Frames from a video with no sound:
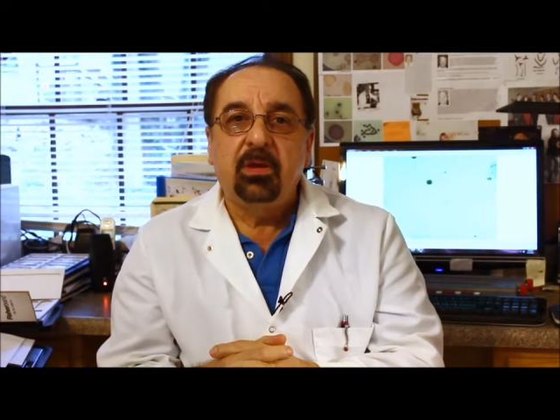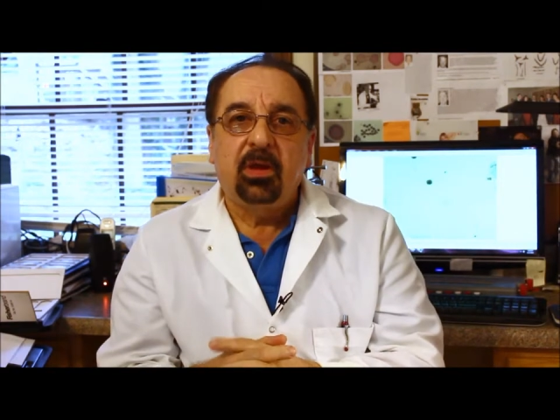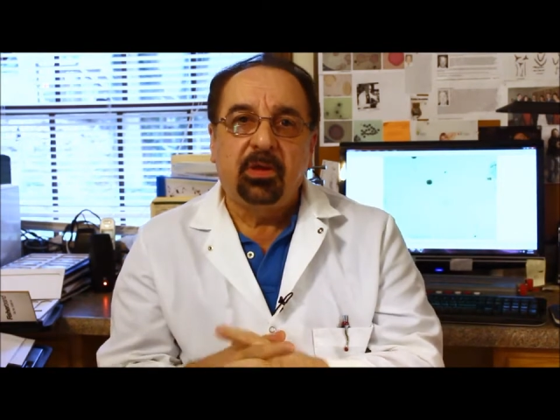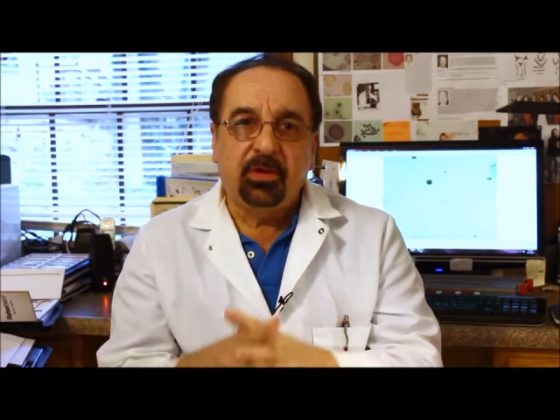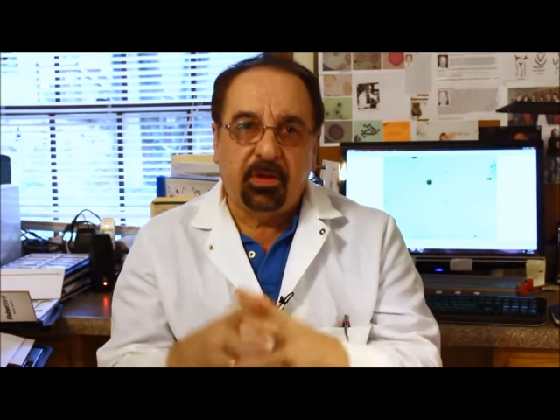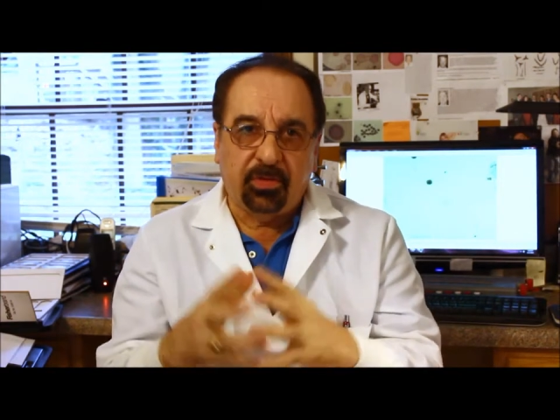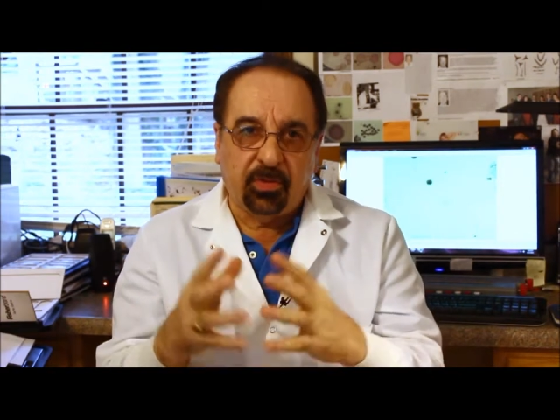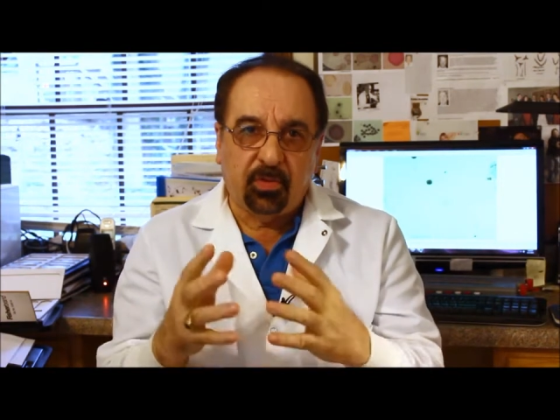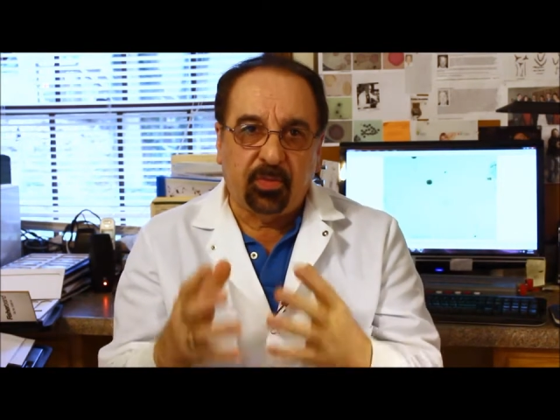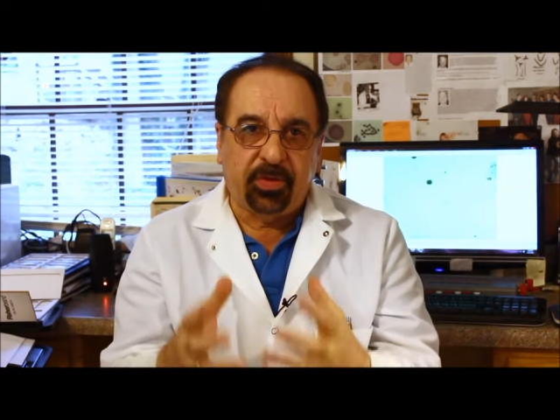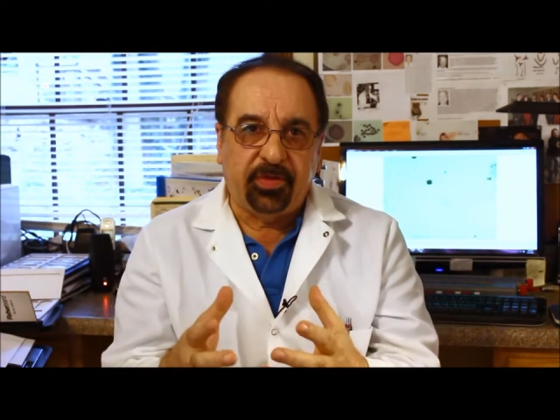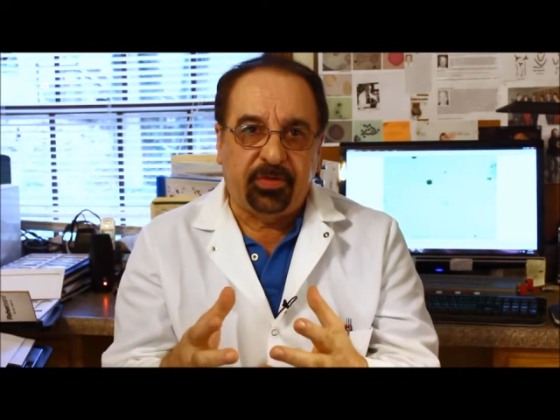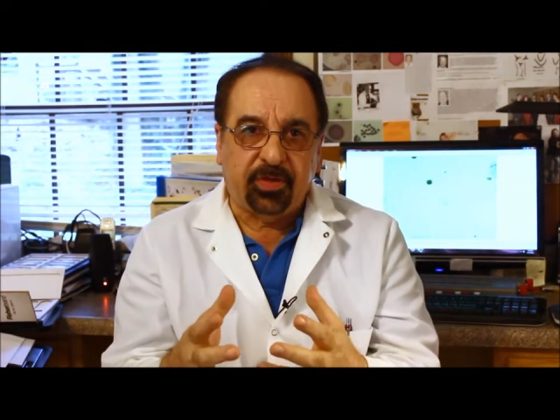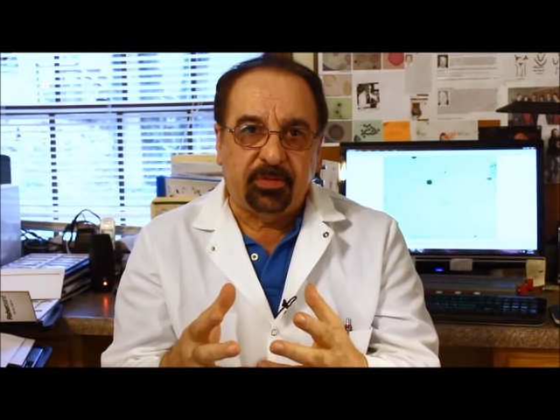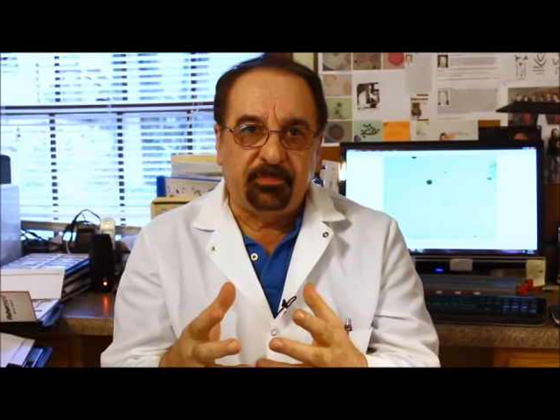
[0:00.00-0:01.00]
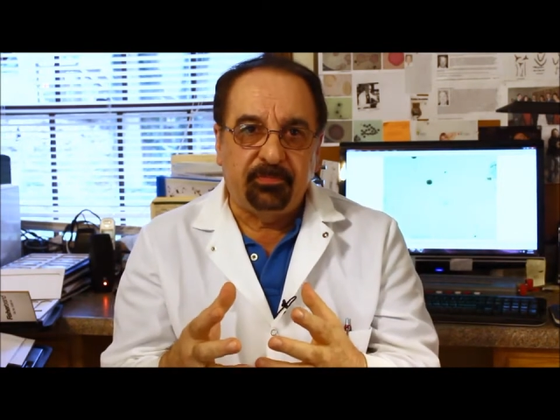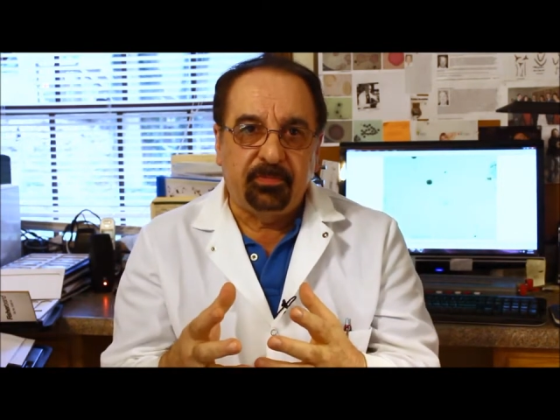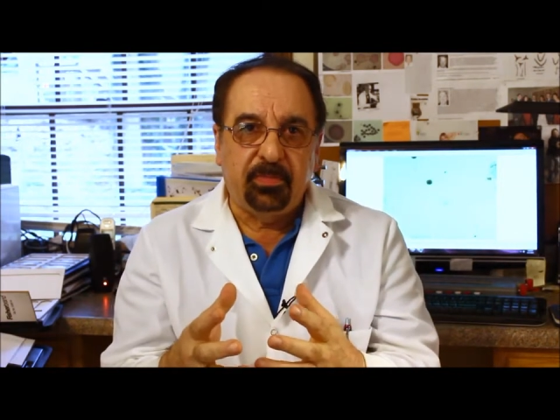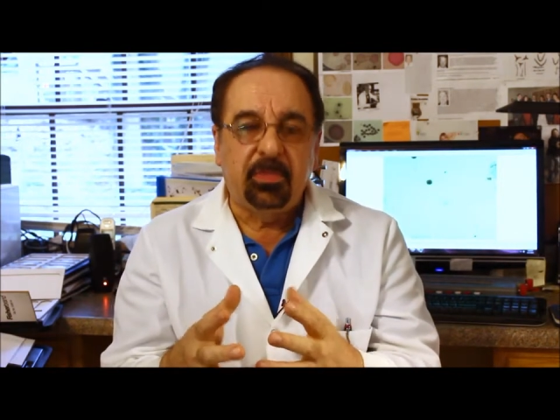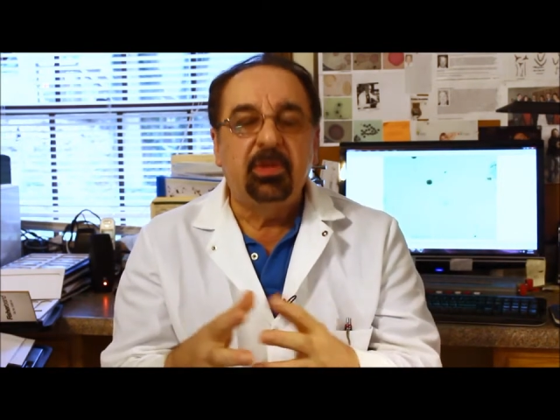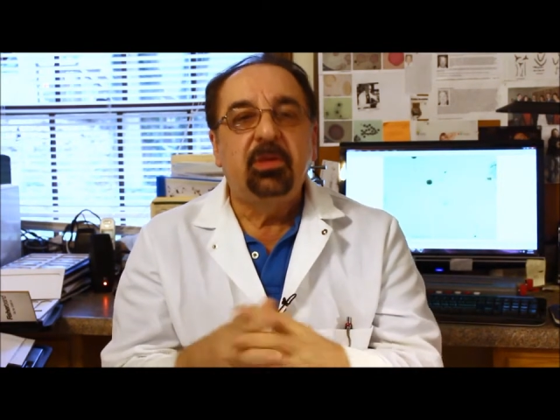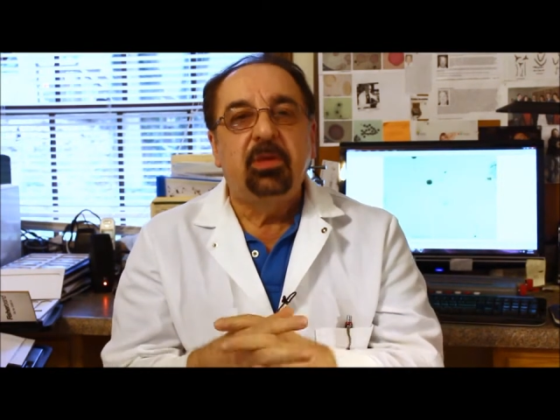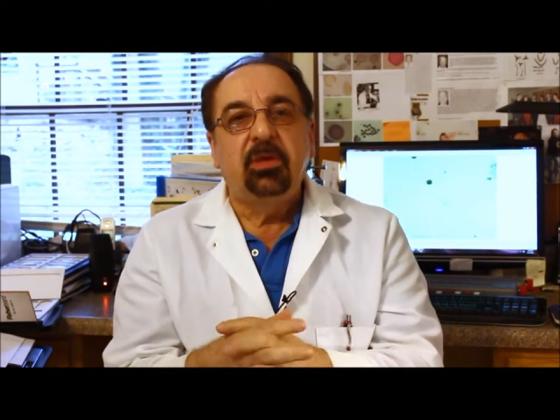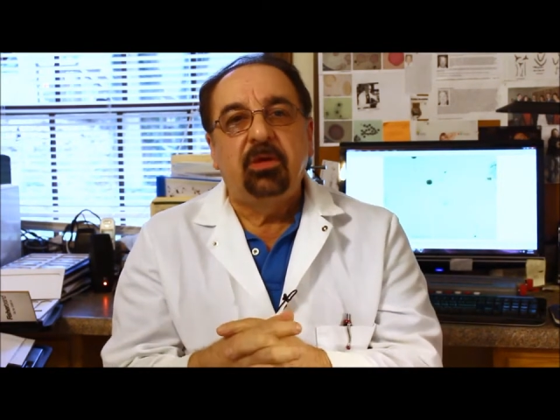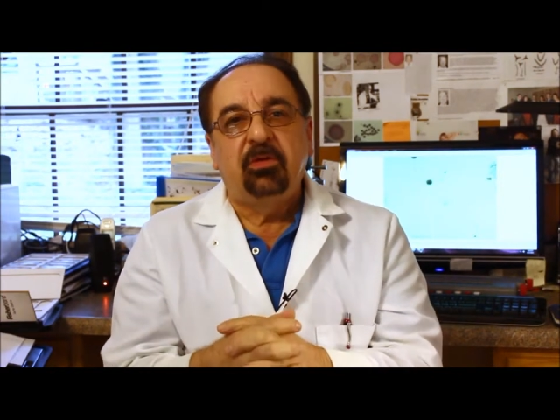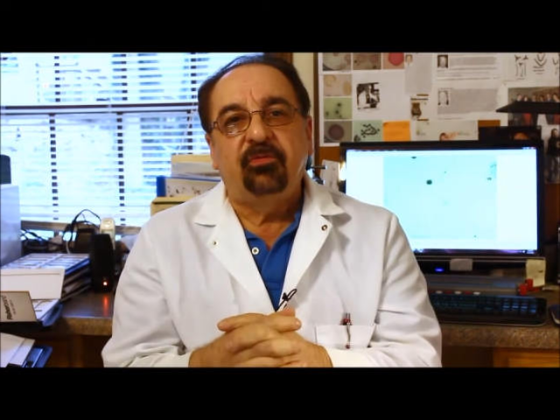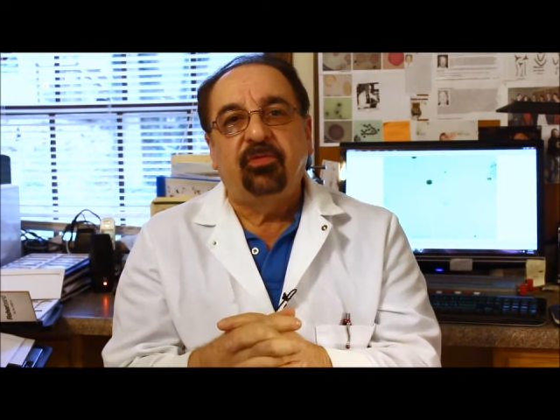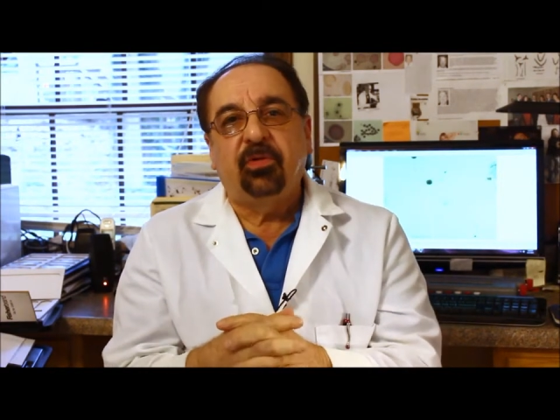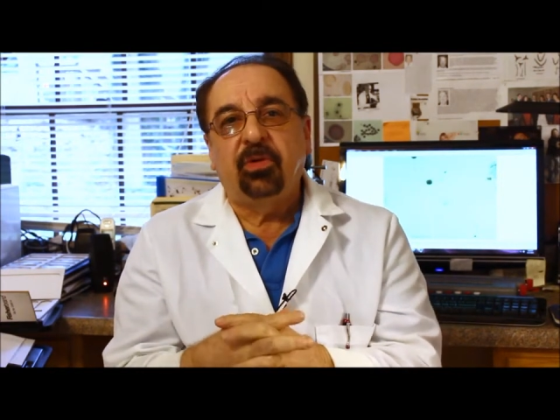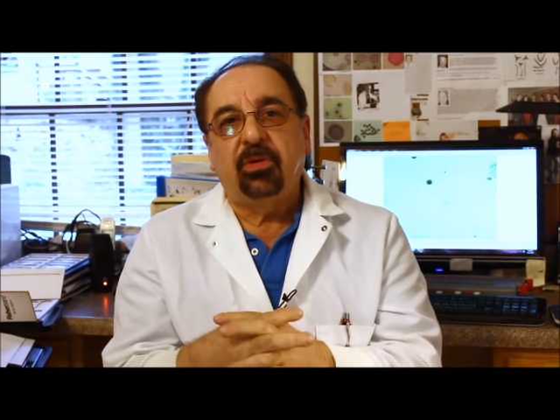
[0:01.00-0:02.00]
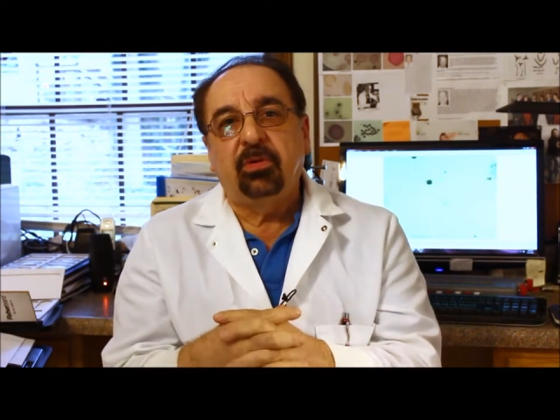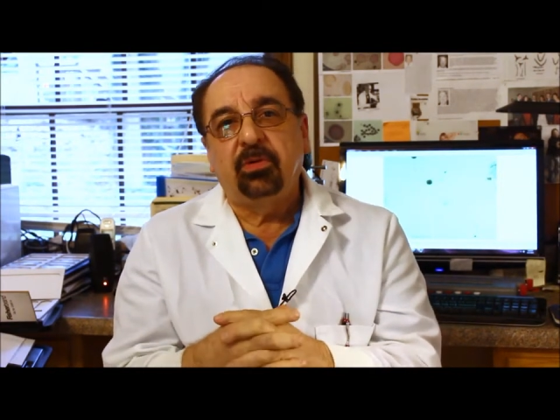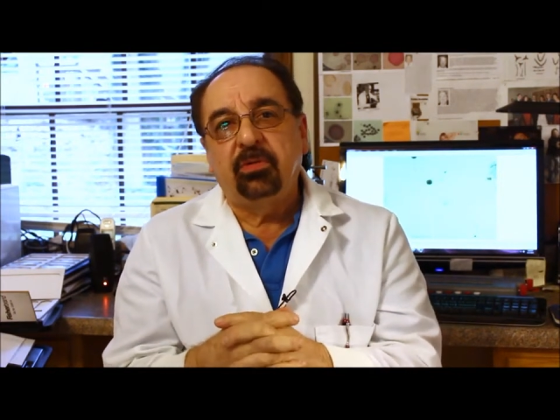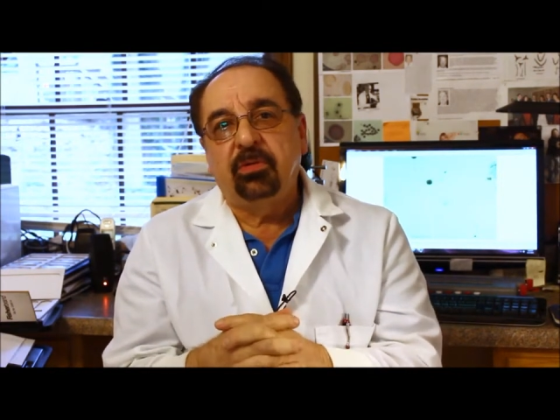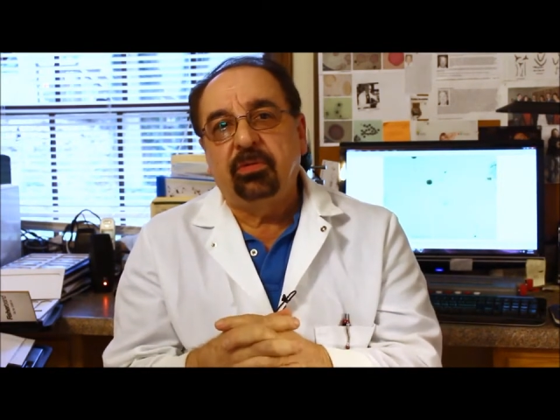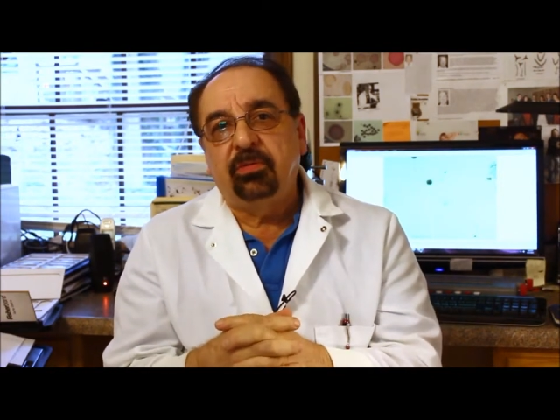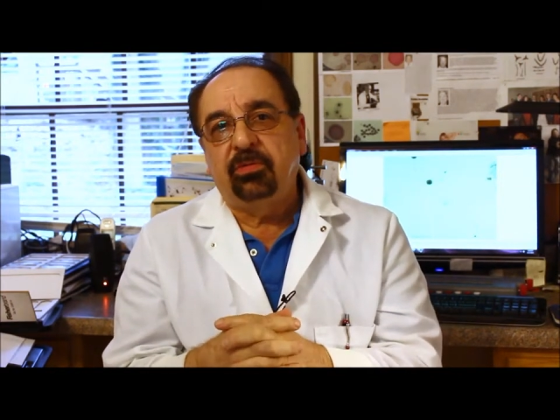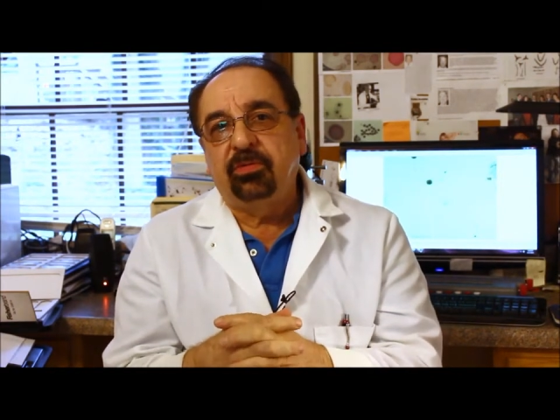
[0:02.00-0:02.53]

Another reason, for